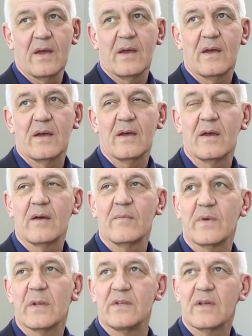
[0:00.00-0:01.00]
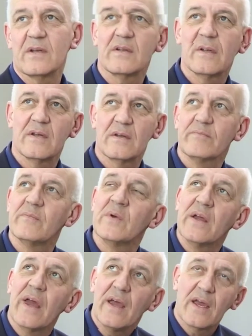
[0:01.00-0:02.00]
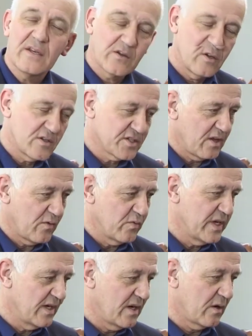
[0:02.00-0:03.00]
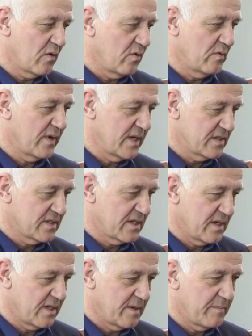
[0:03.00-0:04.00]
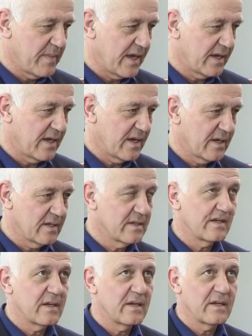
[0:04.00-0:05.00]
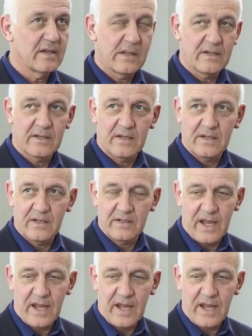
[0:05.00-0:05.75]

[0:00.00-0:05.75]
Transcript: In the Kunsthal we are always making the